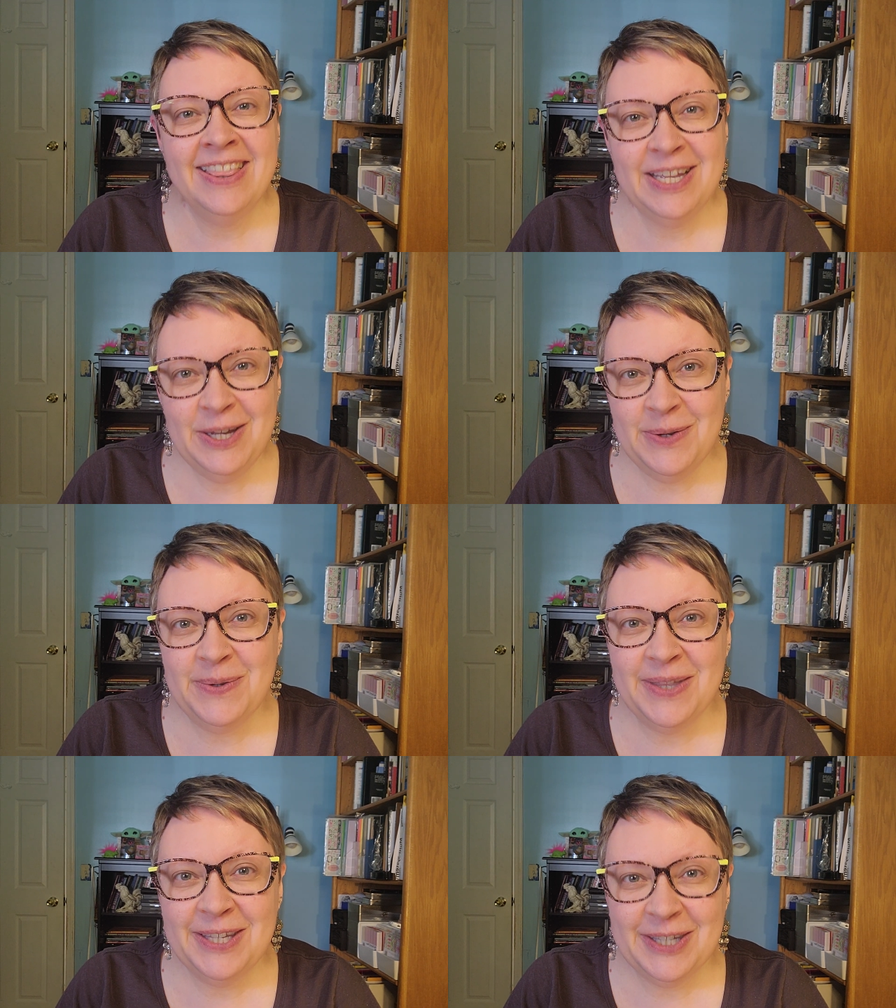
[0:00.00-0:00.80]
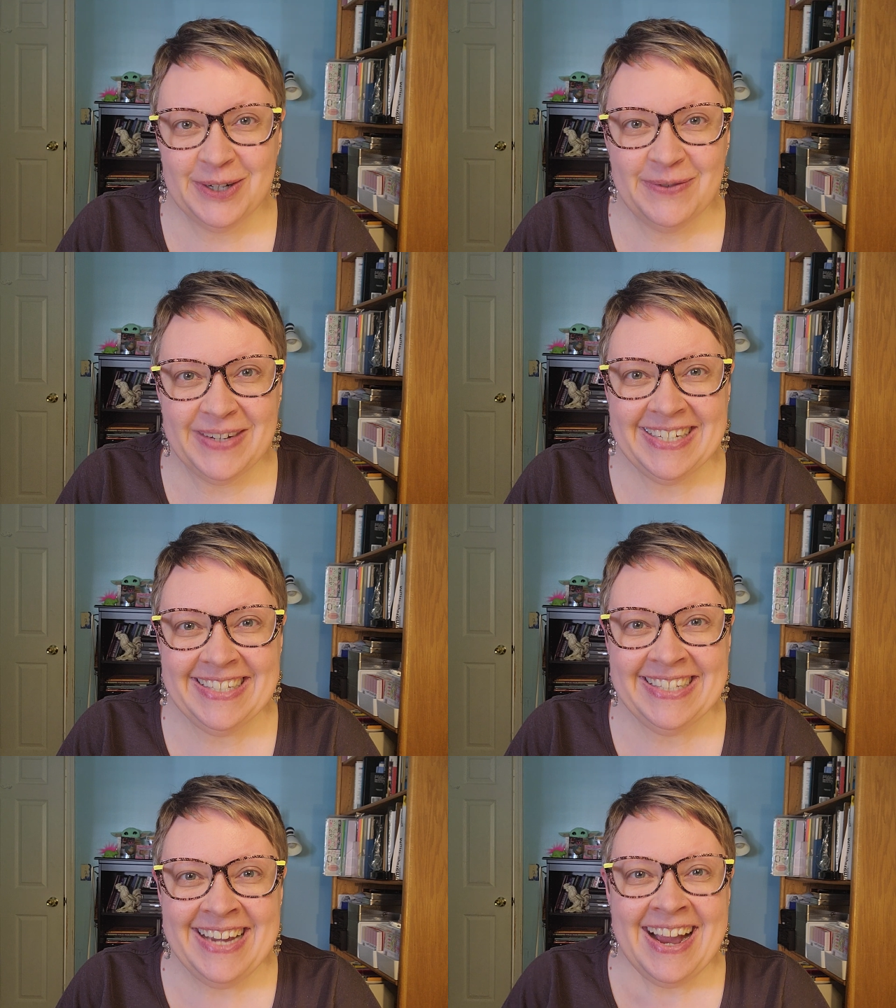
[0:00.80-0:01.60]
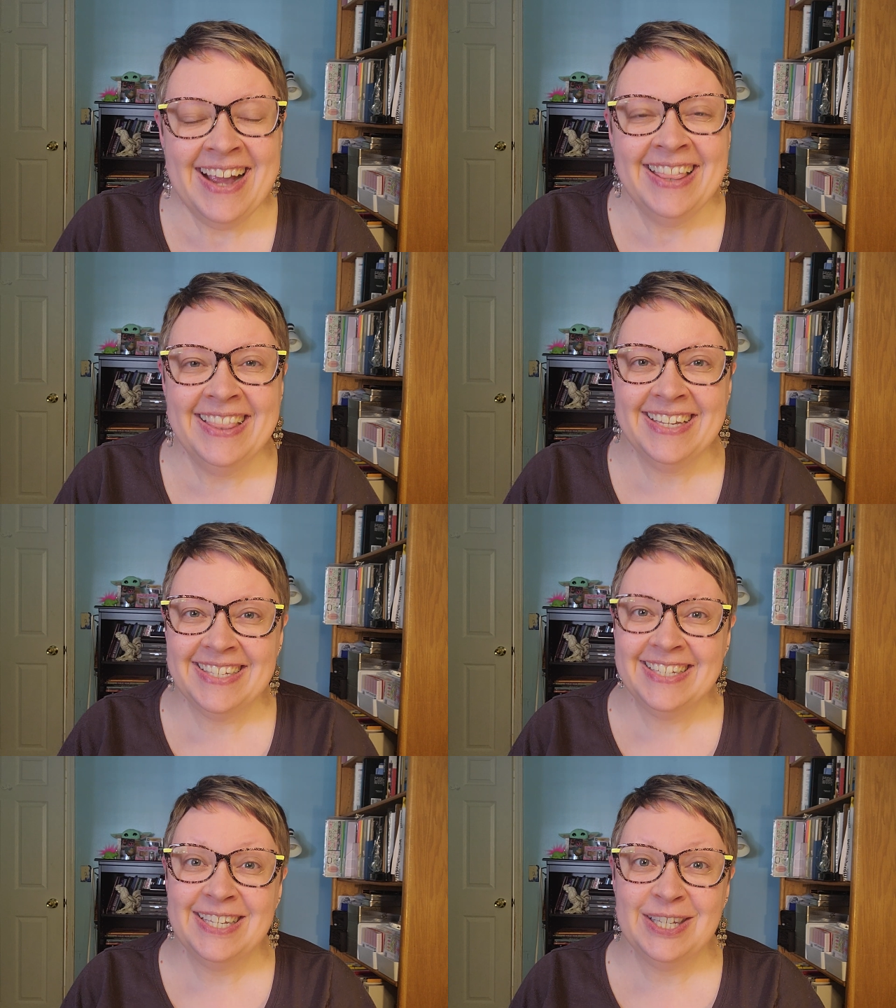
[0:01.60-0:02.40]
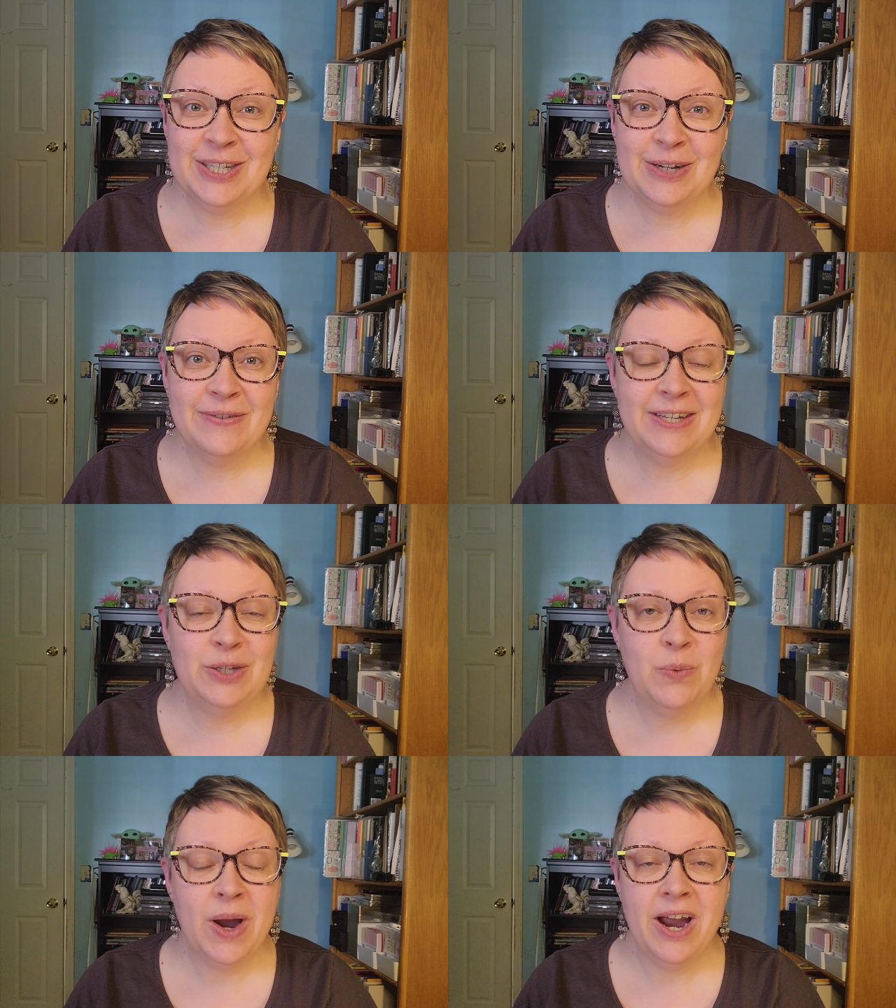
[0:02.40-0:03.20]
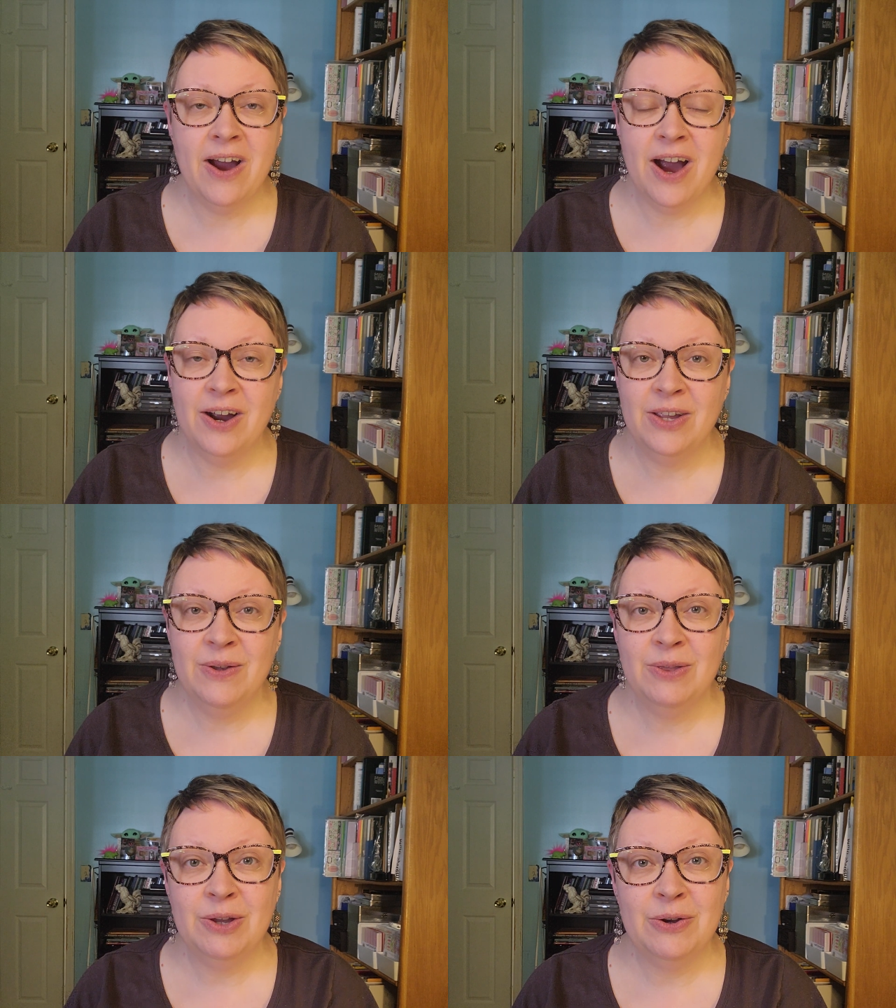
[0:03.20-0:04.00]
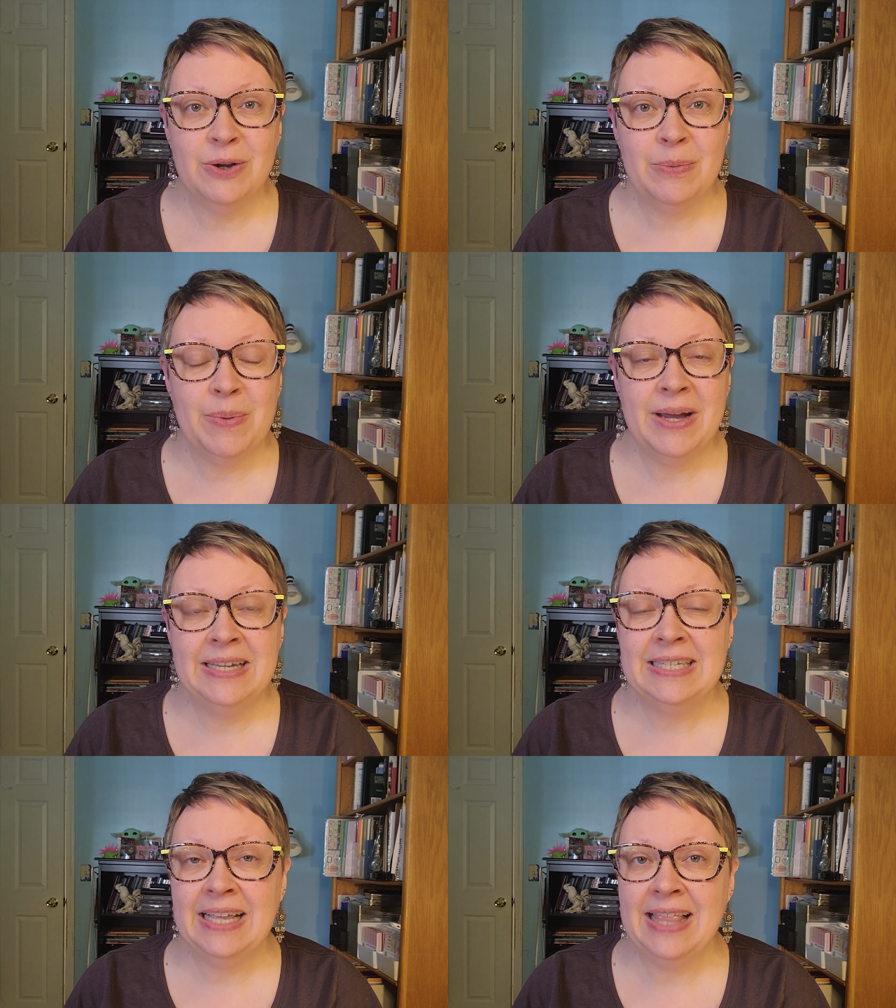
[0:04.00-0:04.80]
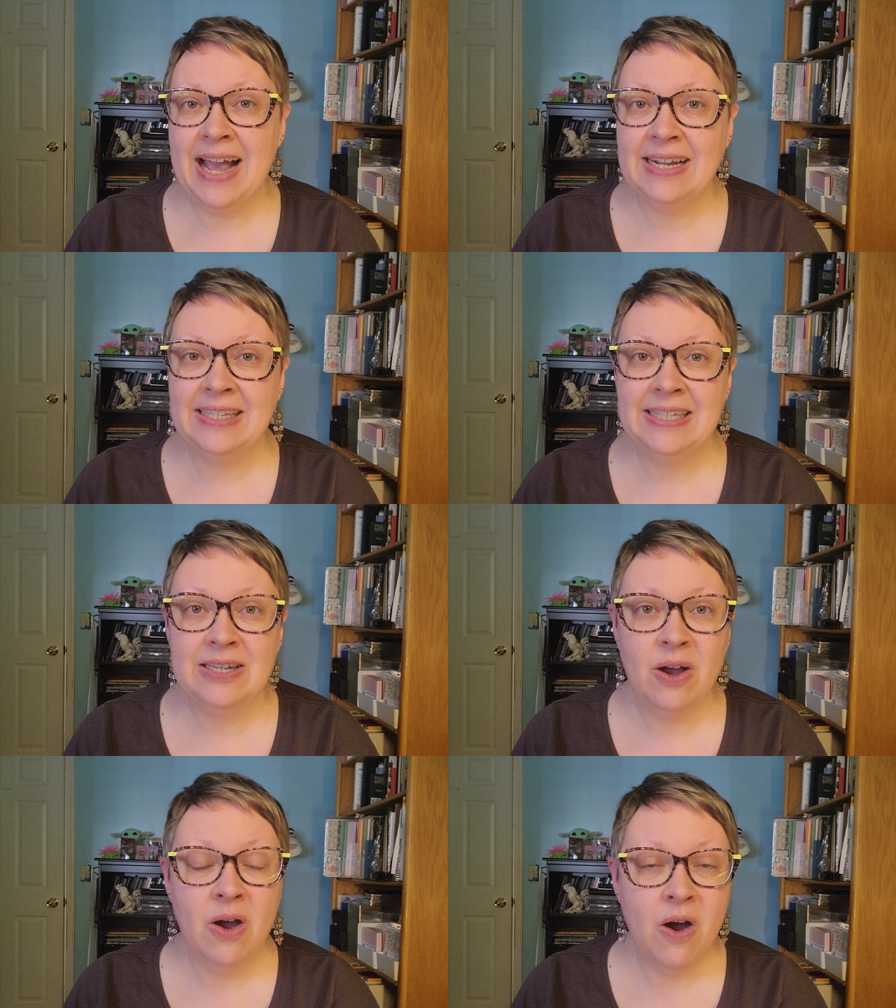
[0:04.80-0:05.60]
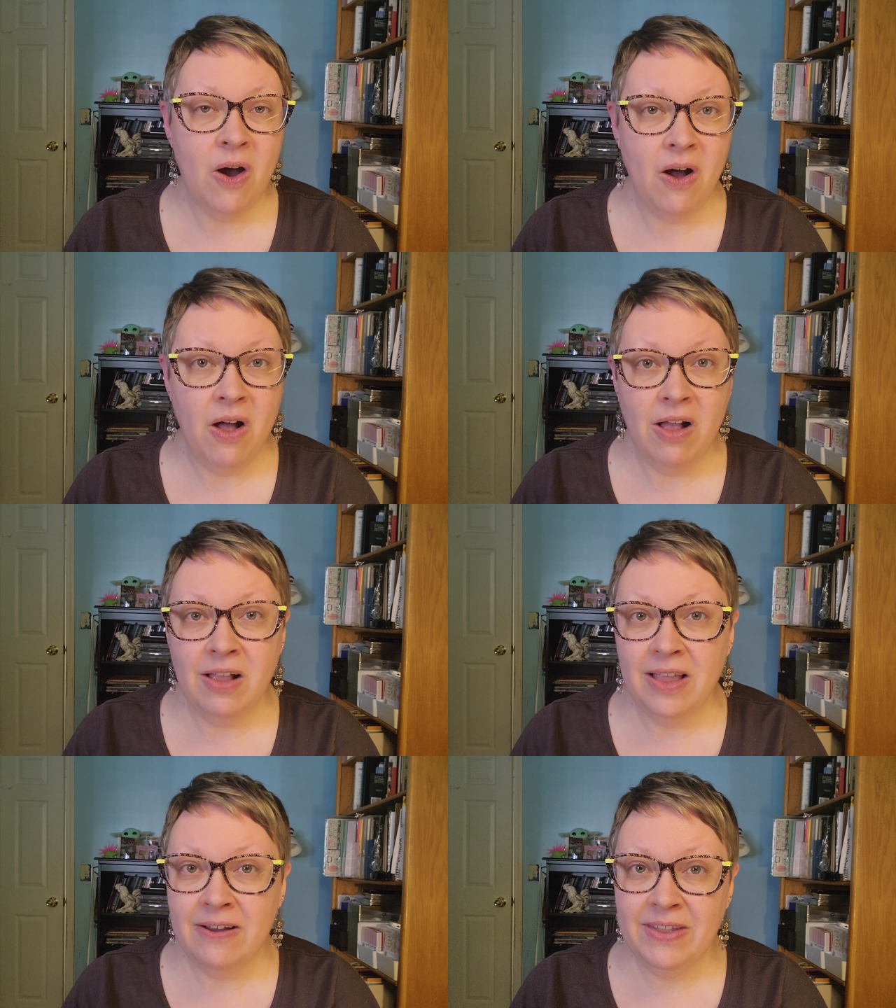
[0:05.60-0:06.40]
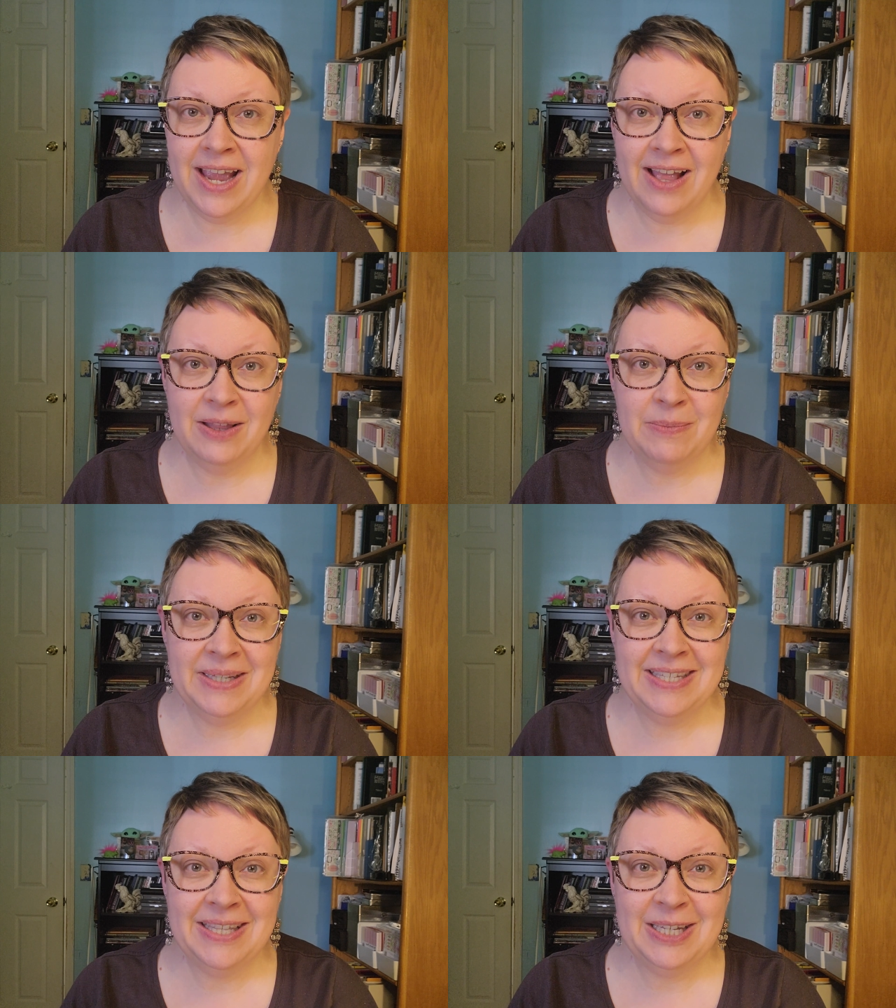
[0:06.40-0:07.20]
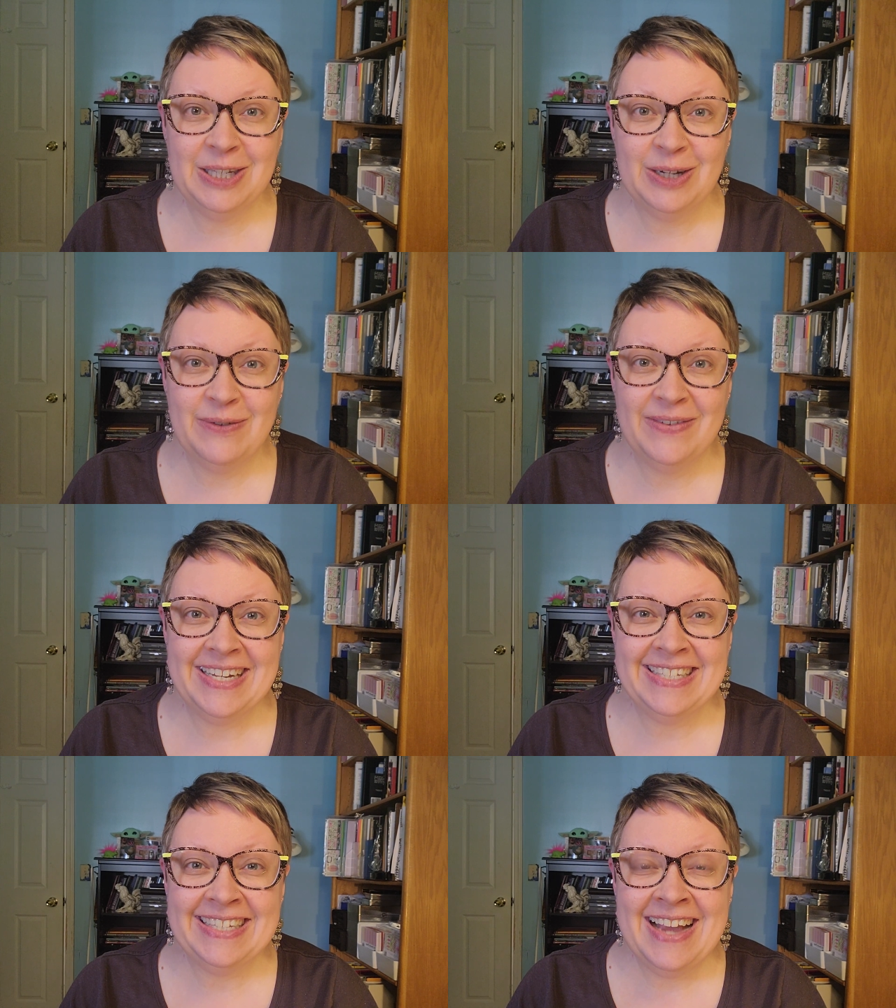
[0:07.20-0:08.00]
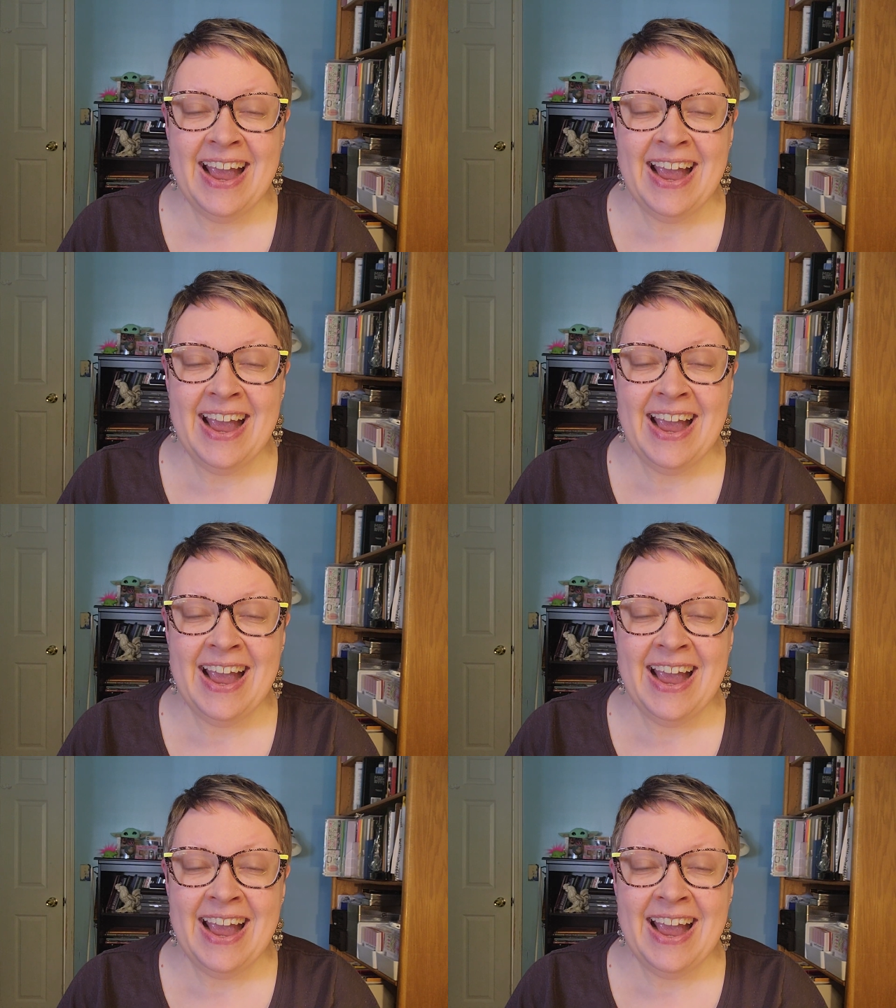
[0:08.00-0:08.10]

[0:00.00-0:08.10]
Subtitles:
the youth service. This is a service where our youth group selects all of the elements of the service,